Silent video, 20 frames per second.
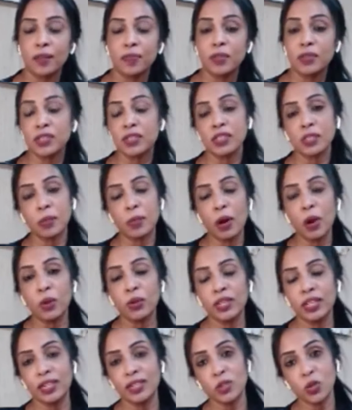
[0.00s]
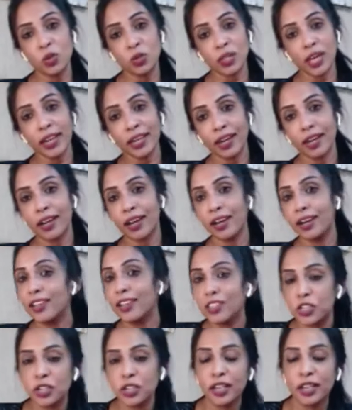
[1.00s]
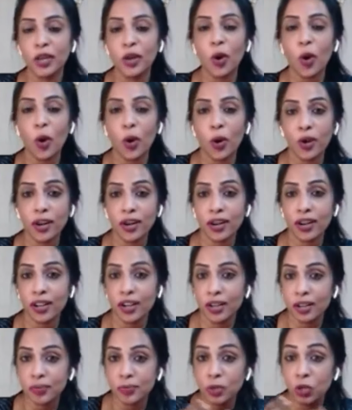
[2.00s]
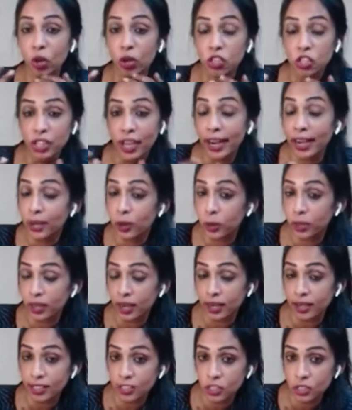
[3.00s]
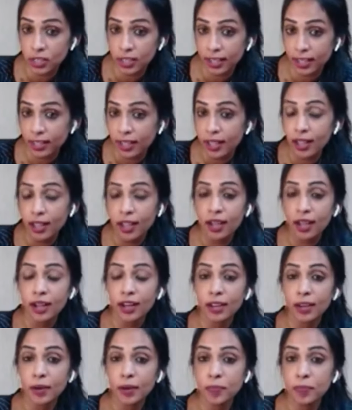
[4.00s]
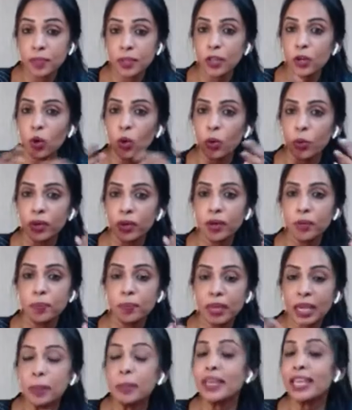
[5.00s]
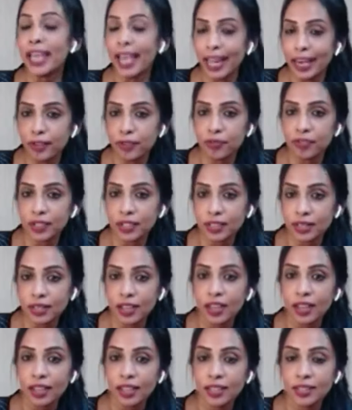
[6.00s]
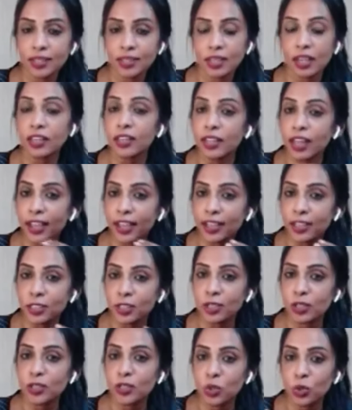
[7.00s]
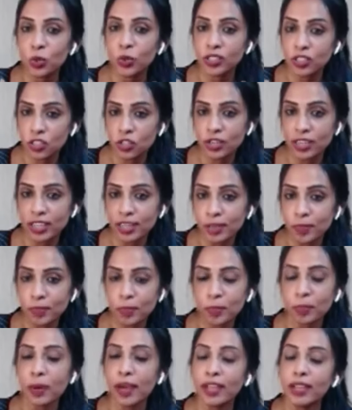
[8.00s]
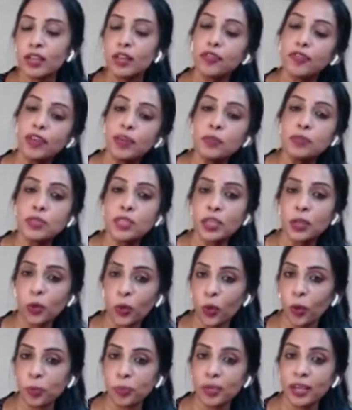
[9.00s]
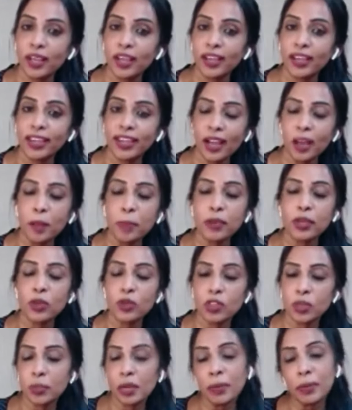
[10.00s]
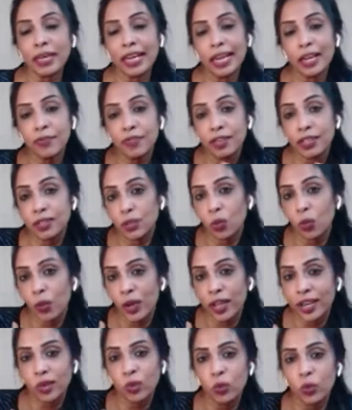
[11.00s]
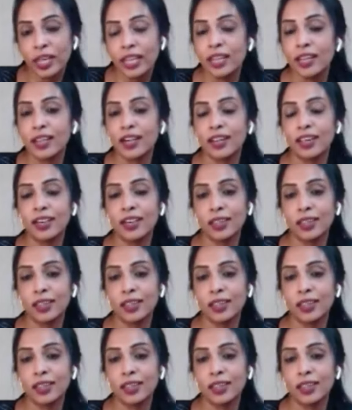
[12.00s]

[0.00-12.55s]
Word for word: This is about the societal conditioning, or your childhood conditioning. A baby elephant is tied to a tree by a flimsy rope. Yeah, because a baby elephant is a very weak